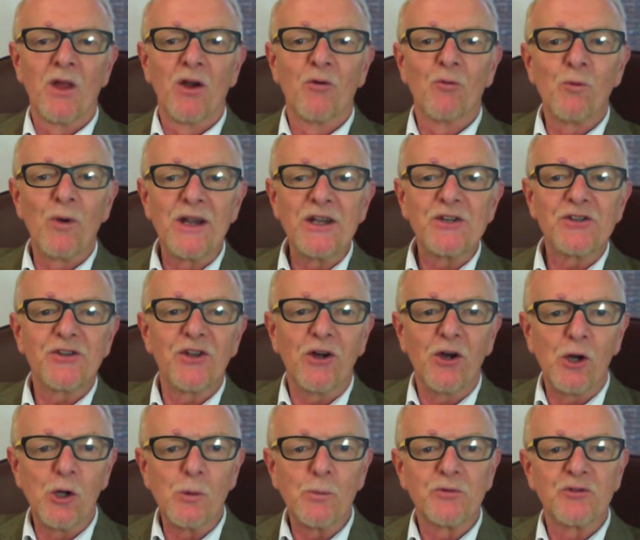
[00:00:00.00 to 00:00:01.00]
raised the
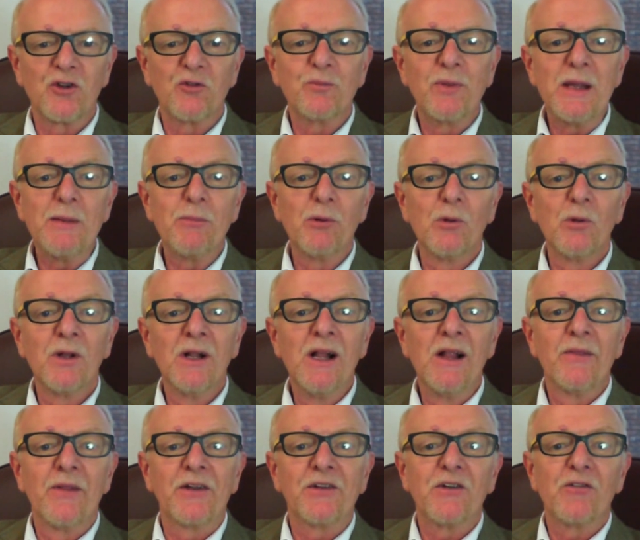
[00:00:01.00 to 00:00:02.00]
hopes of people
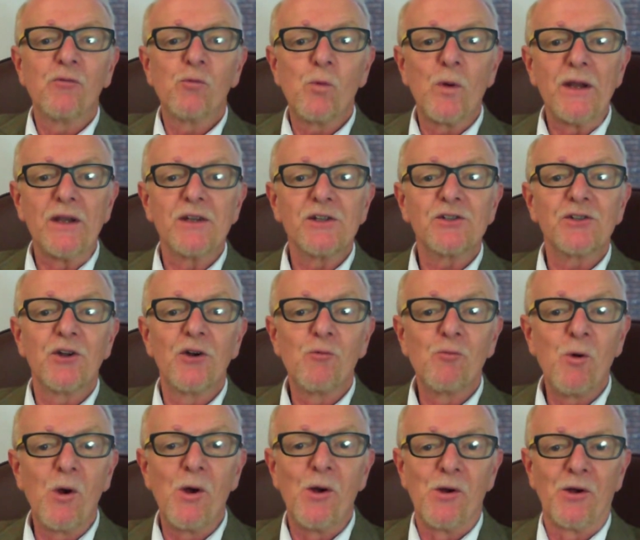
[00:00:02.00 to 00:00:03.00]
that have witnessed her
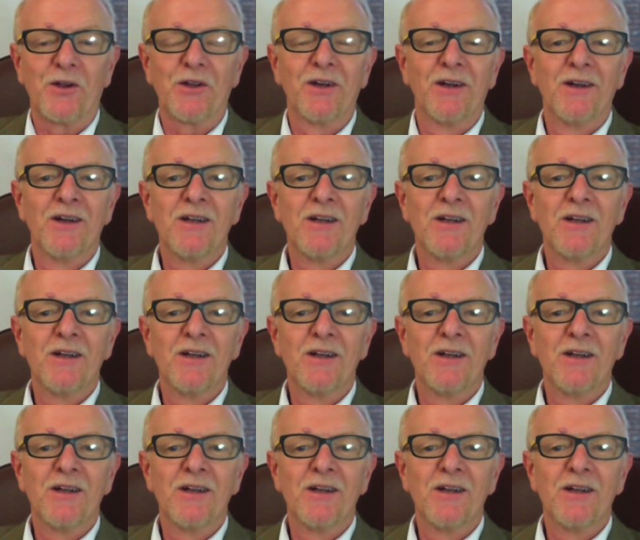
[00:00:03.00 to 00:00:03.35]
work,